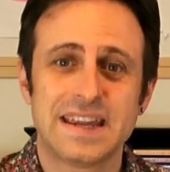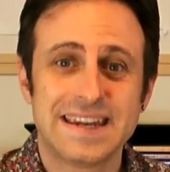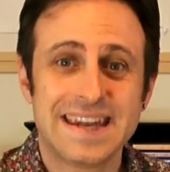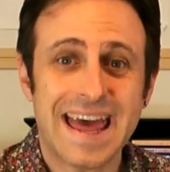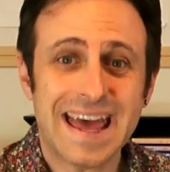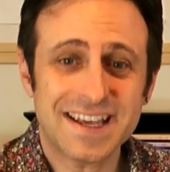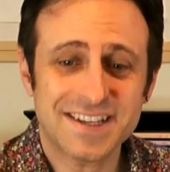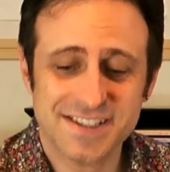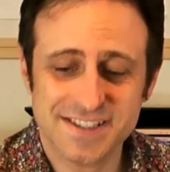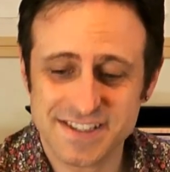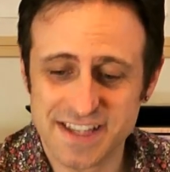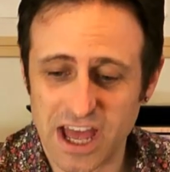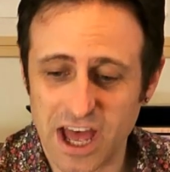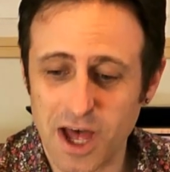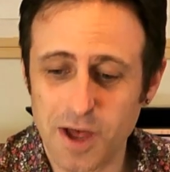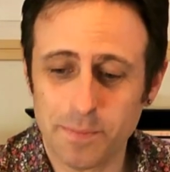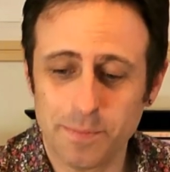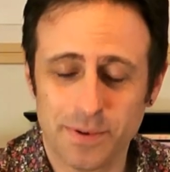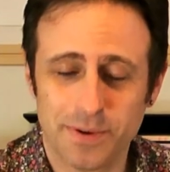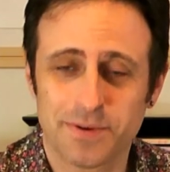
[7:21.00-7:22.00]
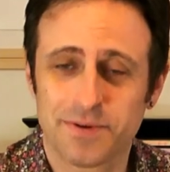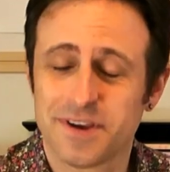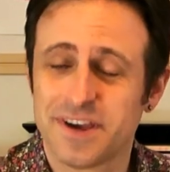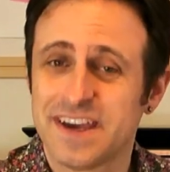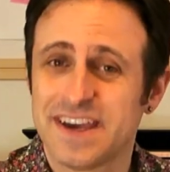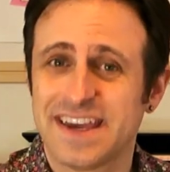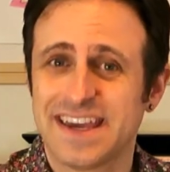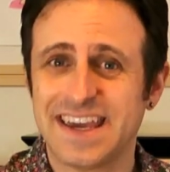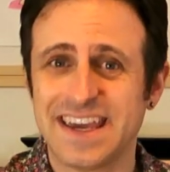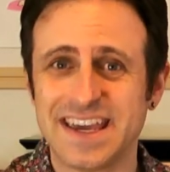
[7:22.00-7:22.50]
Next up
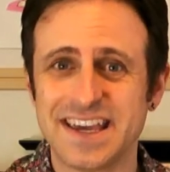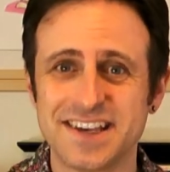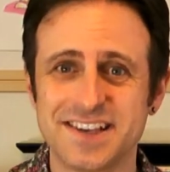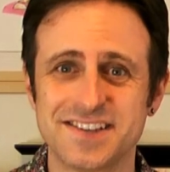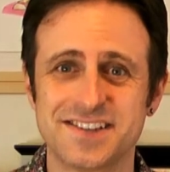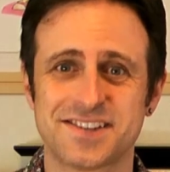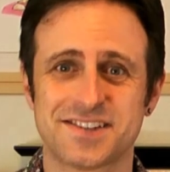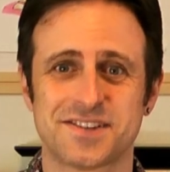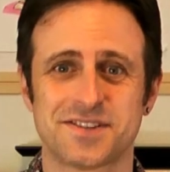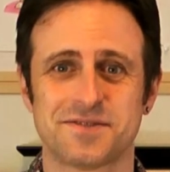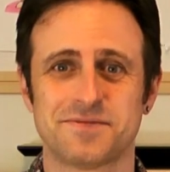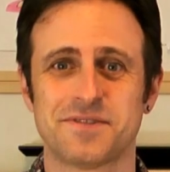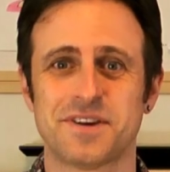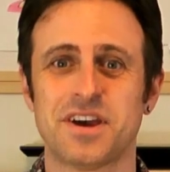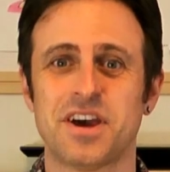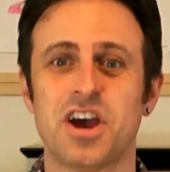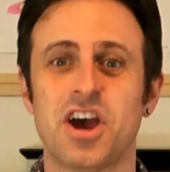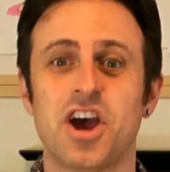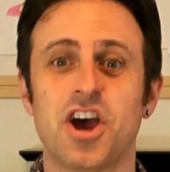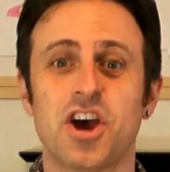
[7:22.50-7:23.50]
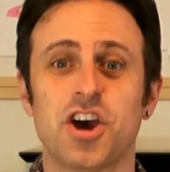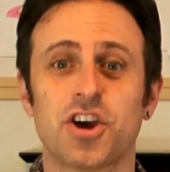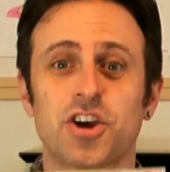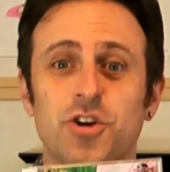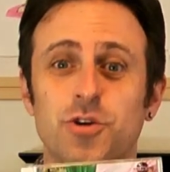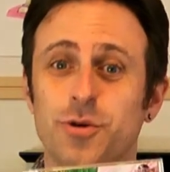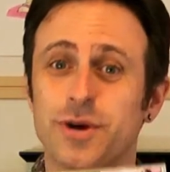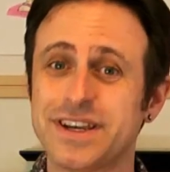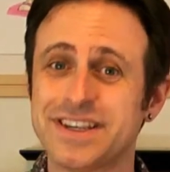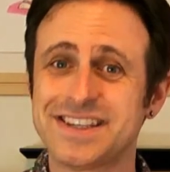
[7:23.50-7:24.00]
is
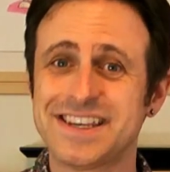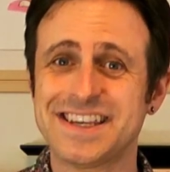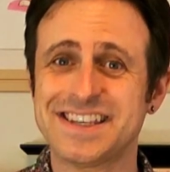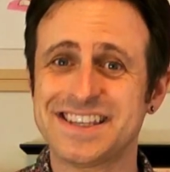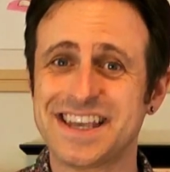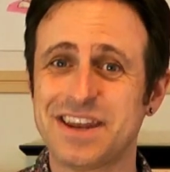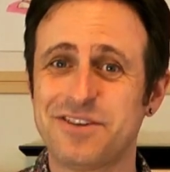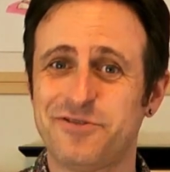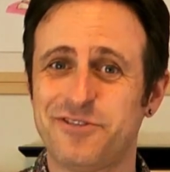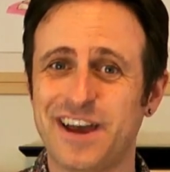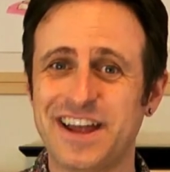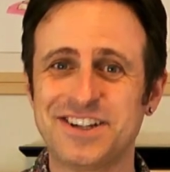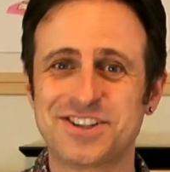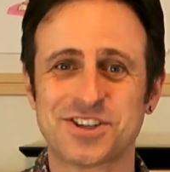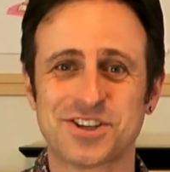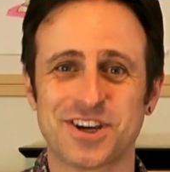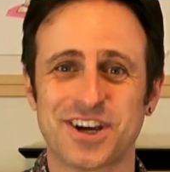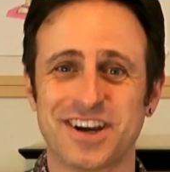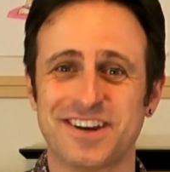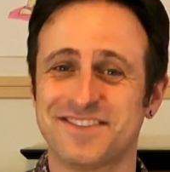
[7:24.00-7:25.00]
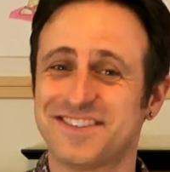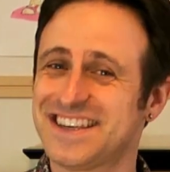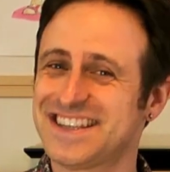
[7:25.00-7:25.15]
Chris's Adventure.